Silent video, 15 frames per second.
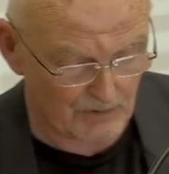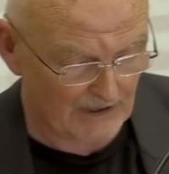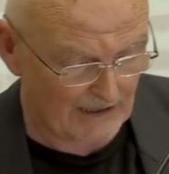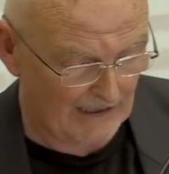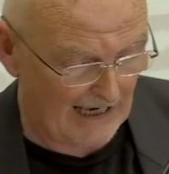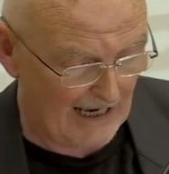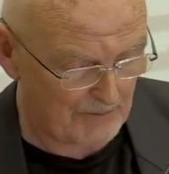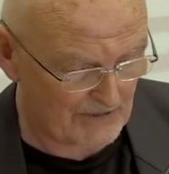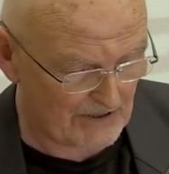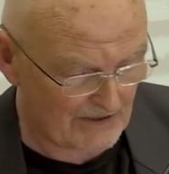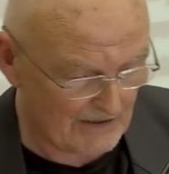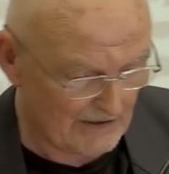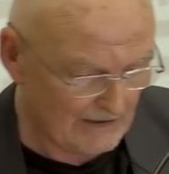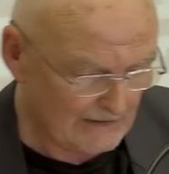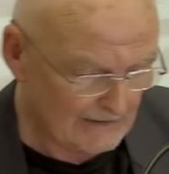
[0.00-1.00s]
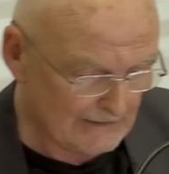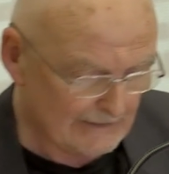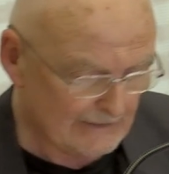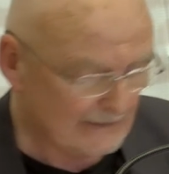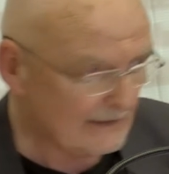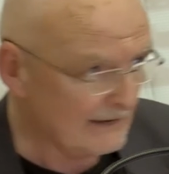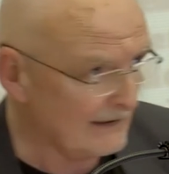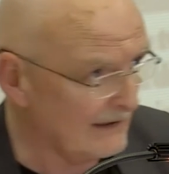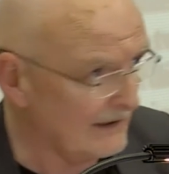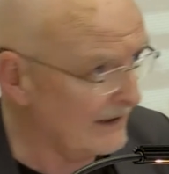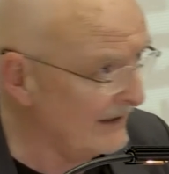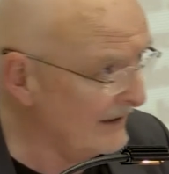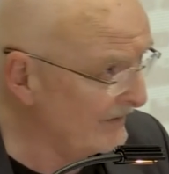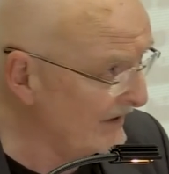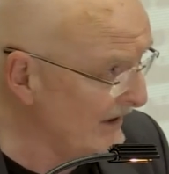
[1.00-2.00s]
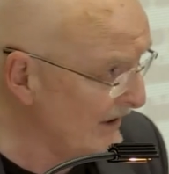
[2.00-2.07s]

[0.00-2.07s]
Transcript: would collapse uh, if